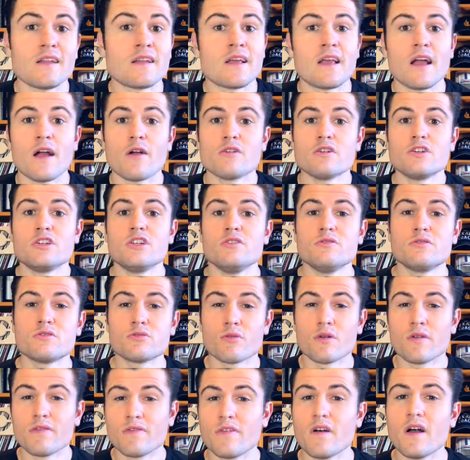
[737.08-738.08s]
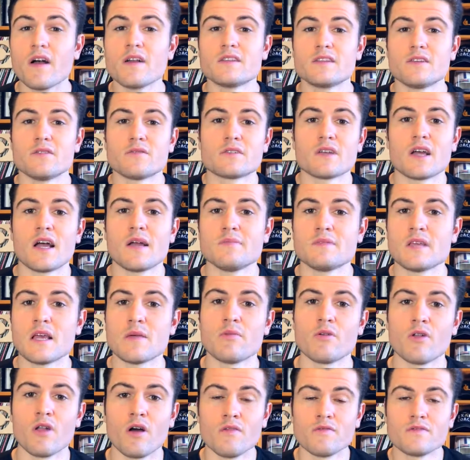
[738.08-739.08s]
encourage you to refer to your
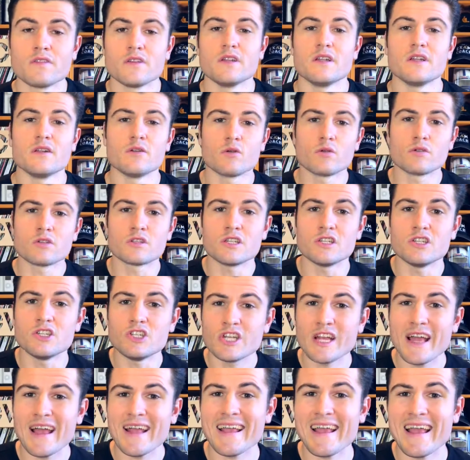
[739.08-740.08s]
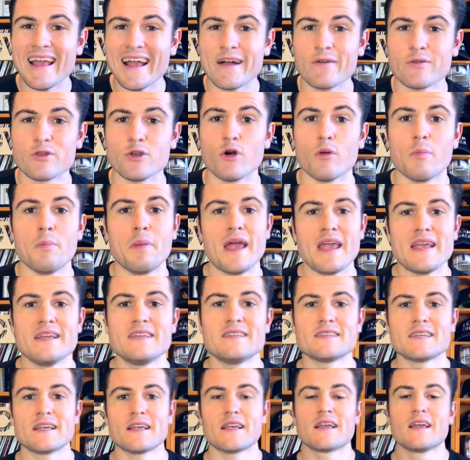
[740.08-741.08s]
timetable often in order to check how you're
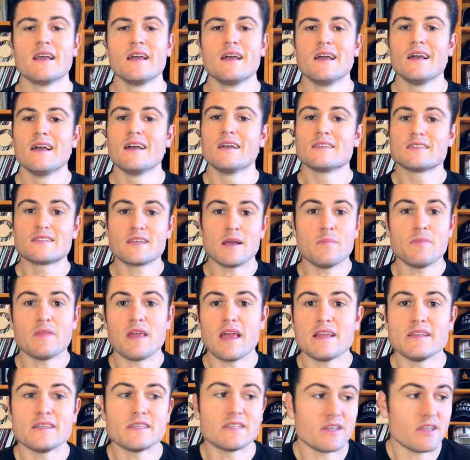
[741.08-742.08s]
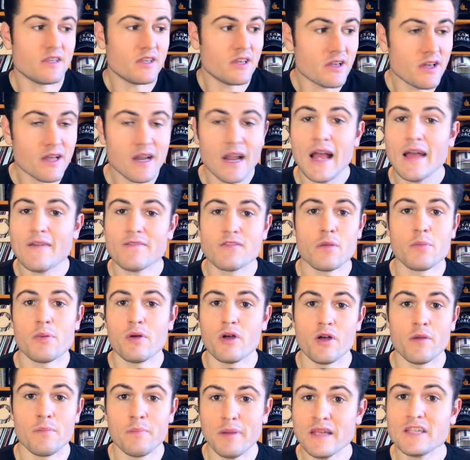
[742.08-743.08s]
pacing. Some days you're going to have to
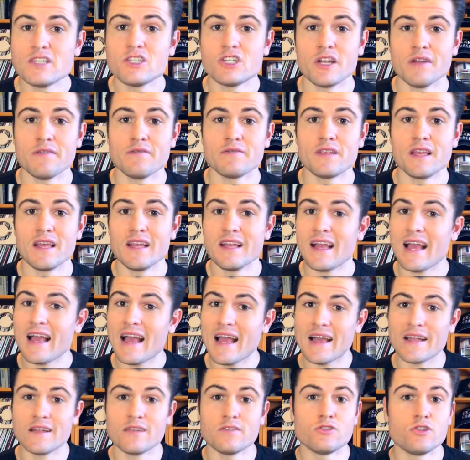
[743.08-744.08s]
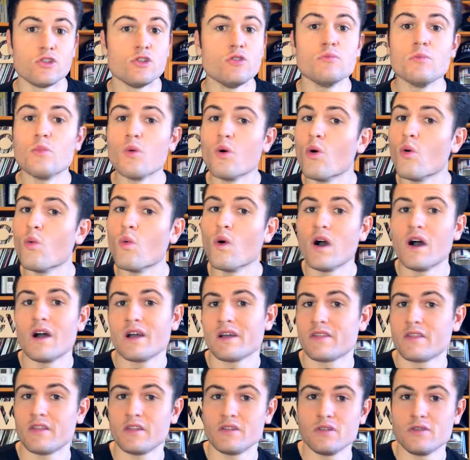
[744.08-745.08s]
put a big shift in and do more
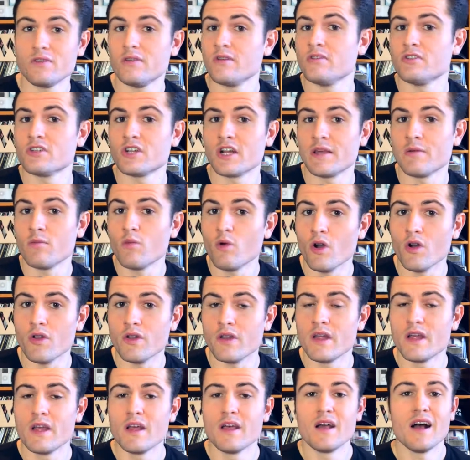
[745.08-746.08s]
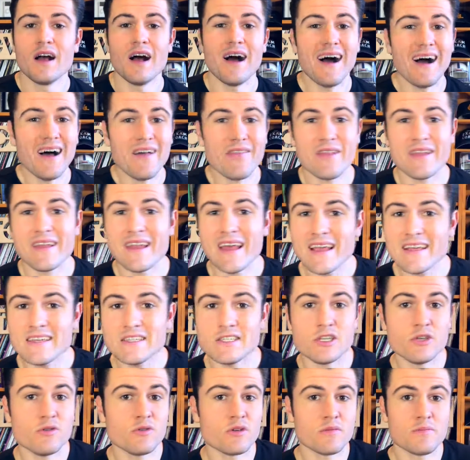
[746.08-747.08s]
work than you usually would. Other
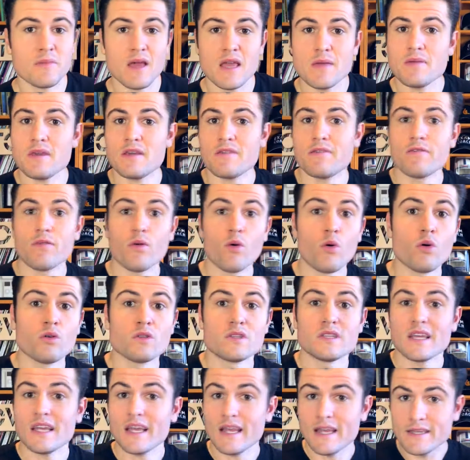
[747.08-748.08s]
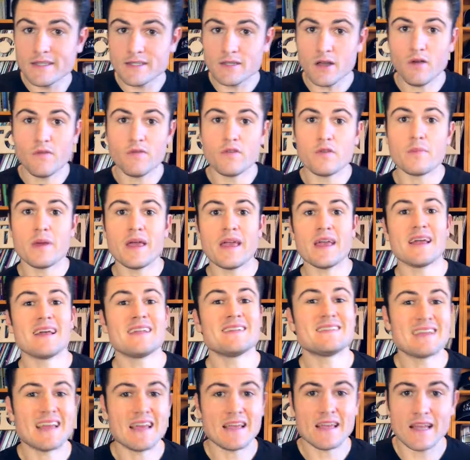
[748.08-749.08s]
days you can maybe afford to ease off a bit
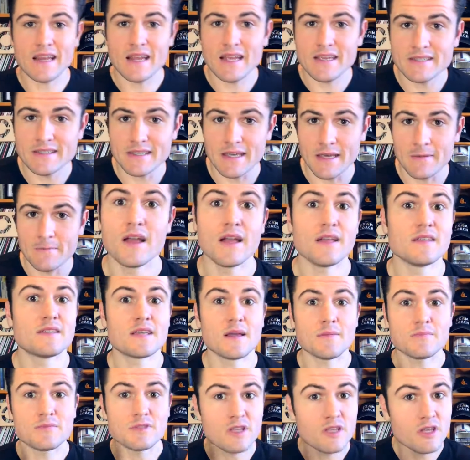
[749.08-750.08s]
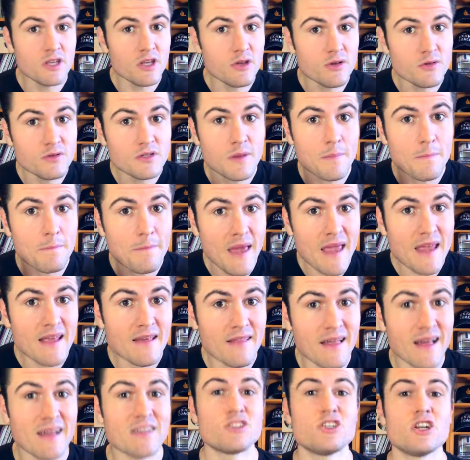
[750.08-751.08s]
and take it easy. It's up to you to make
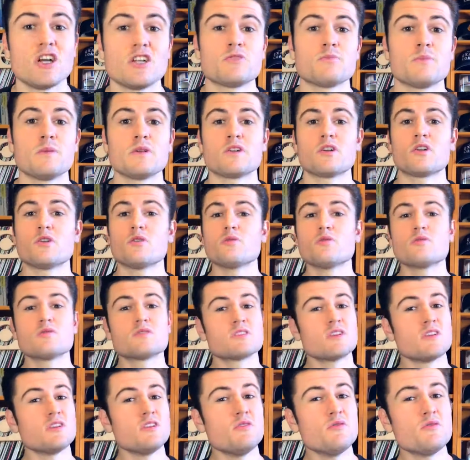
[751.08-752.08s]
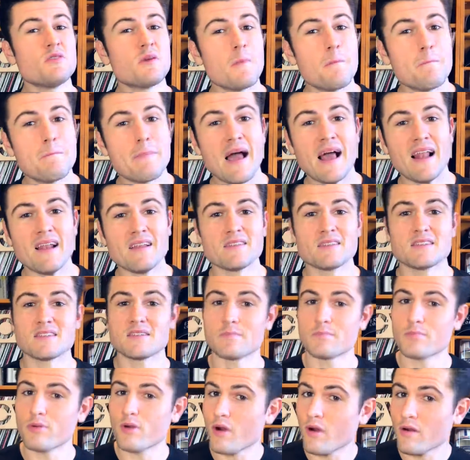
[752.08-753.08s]
that judgment call so you can balance
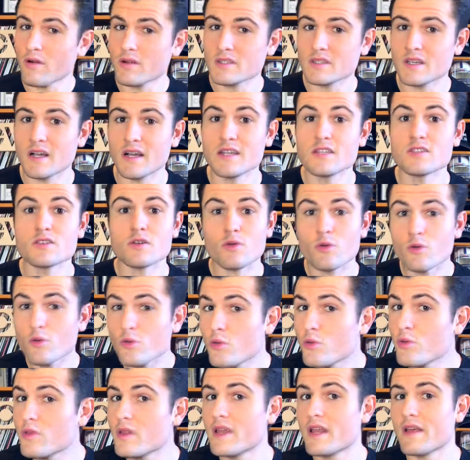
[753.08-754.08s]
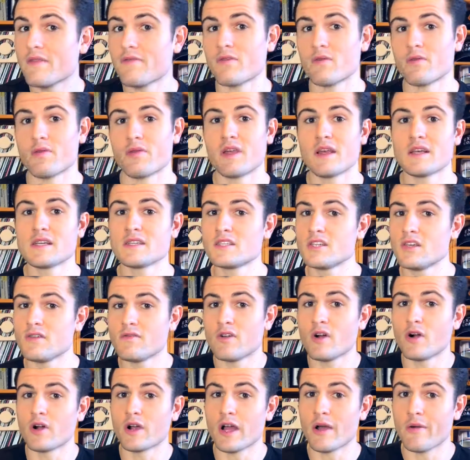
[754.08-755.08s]
and prioritize all the different things
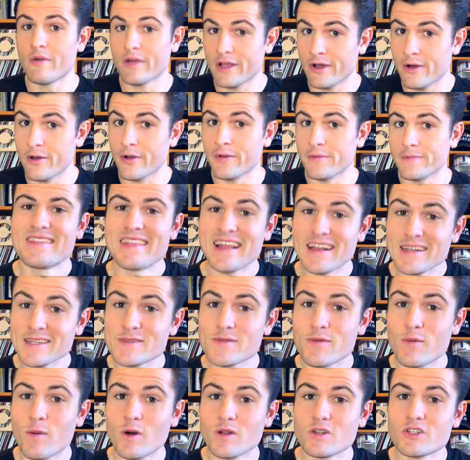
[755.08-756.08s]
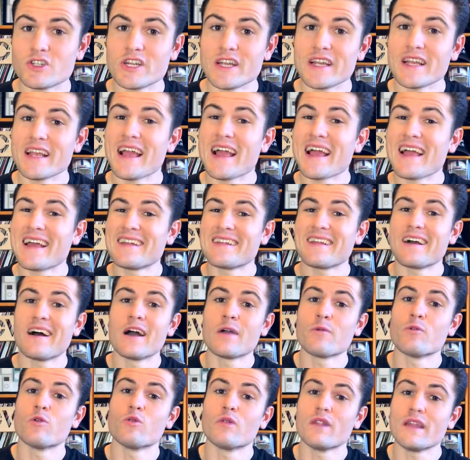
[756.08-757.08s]
you've got going on. Thanks for watching, and
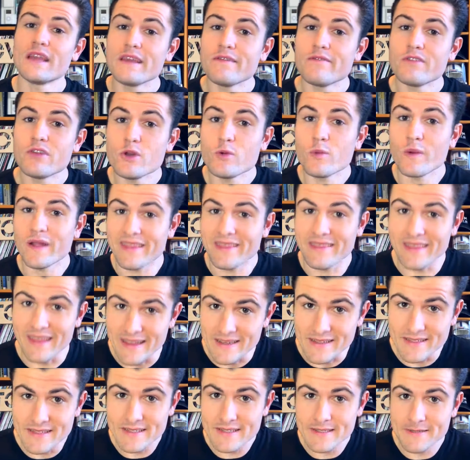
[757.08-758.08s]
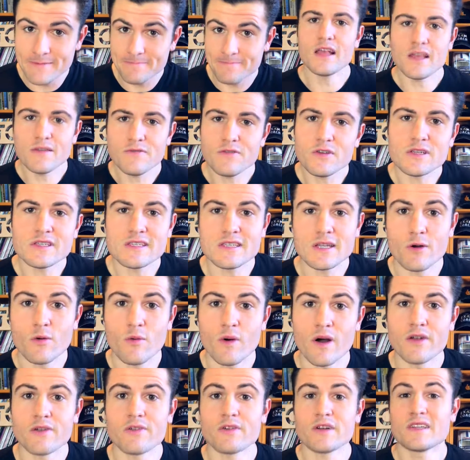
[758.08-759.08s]
I will leave you with this. If you're still
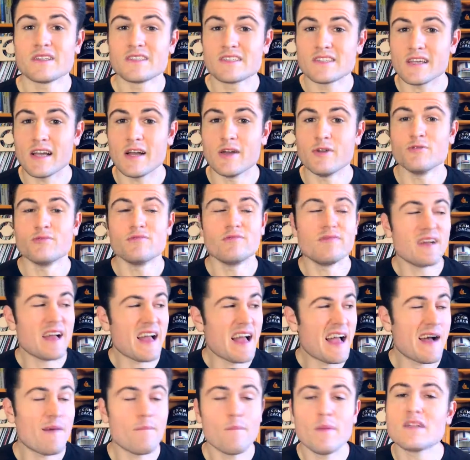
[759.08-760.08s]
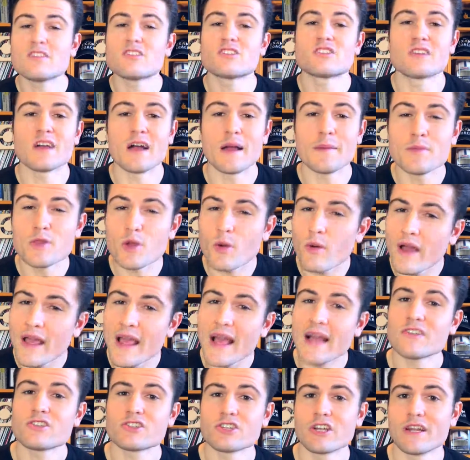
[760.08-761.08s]
wondering, so how much time do I
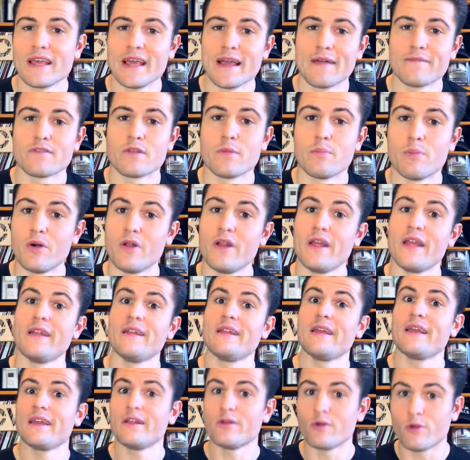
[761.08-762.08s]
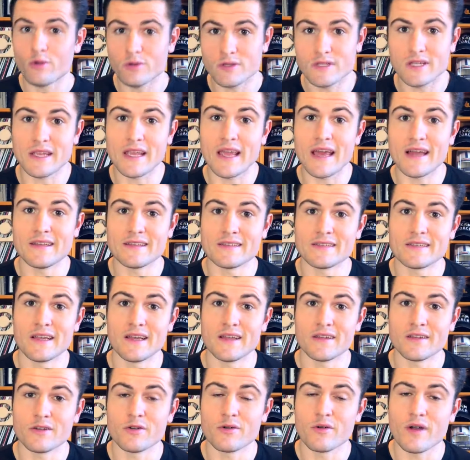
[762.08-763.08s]
actually have to put in order to get a
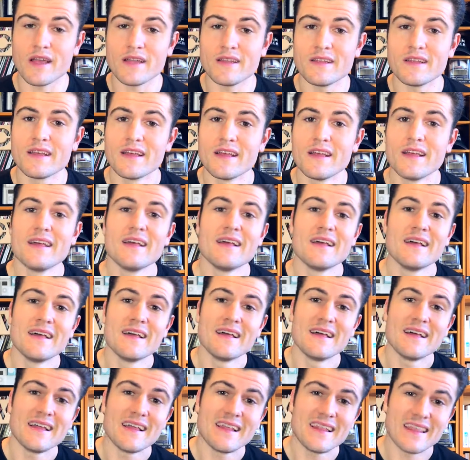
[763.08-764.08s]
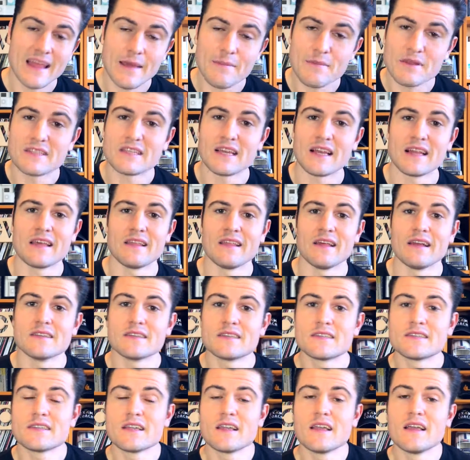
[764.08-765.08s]
certain grade? Let me tell you
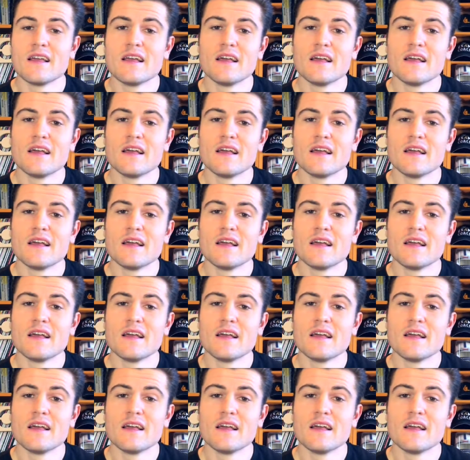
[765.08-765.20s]
this.